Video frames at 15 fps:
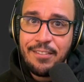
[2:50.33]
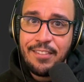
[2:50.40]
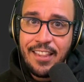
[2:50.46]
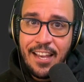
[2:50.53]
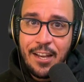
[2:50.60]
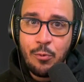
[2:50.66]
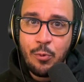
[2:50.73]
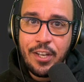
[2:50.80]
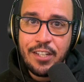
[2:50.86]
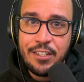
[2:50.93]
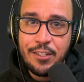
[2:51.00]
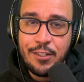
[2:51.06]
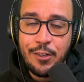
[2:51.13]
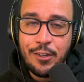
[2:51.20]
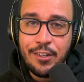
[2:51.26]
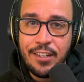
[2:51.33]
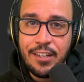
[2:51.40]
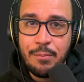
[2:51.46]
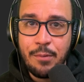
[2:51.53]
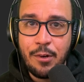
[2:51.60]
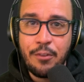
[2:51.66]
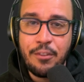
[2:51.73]
then we insert in
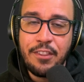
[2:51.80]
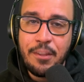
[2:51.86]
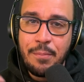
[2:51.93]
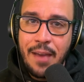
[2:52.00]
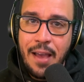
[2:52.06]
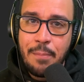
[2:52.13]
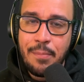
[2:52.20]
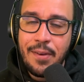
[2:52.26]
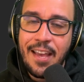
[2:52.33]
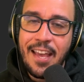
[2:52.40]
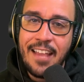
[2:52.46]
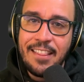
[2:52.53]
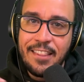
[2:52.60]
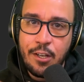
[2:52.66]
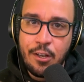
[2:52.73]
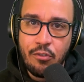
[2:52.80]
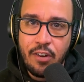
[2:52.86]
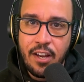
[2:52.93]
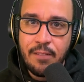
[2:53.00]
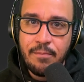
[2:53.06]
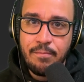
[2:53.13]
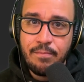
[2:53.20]
both the map and the array,